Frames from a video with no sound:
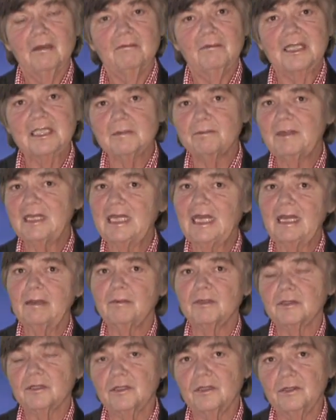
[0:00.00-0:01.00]
must be
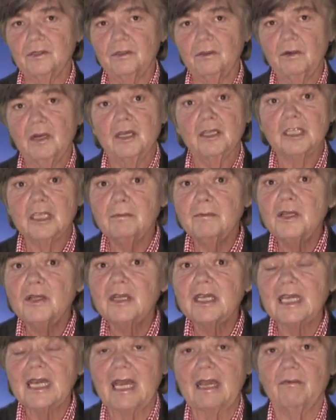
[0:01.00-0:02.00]
able to
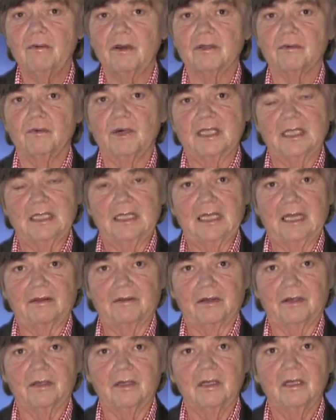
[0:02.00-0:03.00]
communicate with one
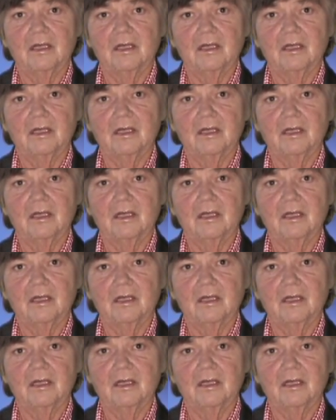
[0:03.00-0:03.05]
another,